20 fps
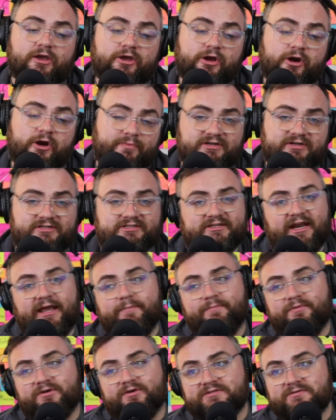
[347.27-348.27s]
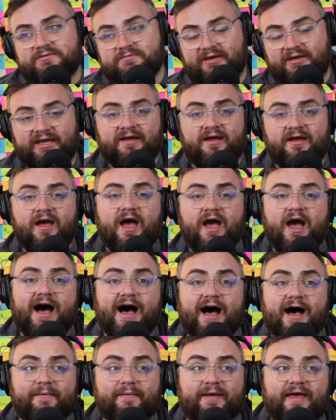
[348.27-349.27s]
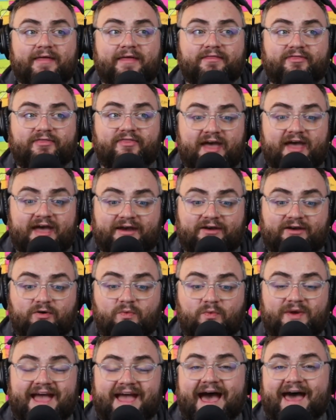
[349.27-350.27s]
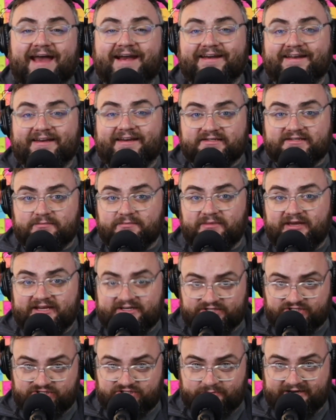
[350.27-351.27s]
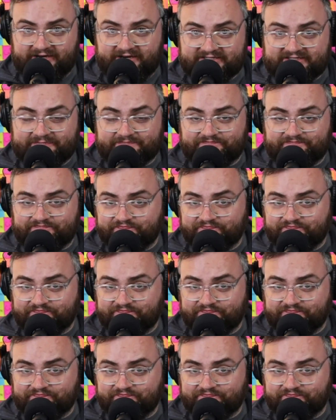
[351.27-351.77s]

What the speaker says: person A, person B, and then we added in some instruments.